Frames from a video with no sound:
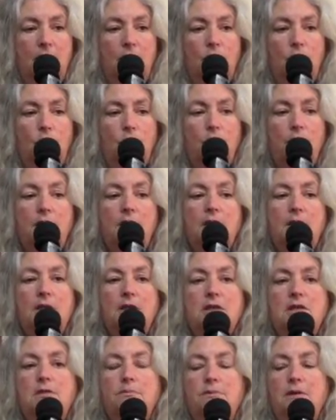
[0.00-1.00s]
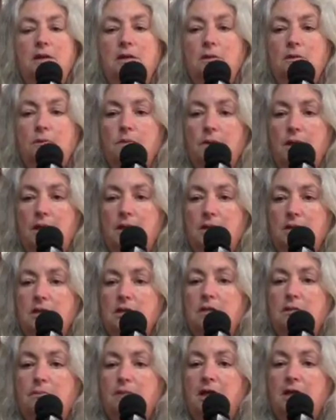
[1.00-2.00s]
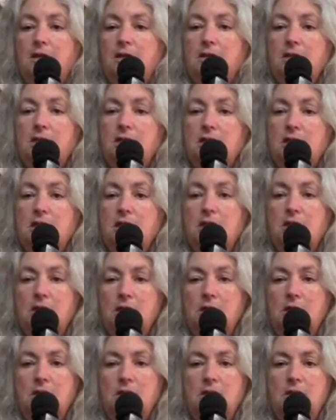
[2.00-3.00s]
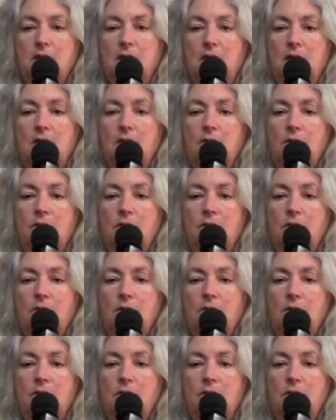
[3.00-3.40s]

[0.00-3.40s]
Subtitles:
We need to be the ones to make the decisions.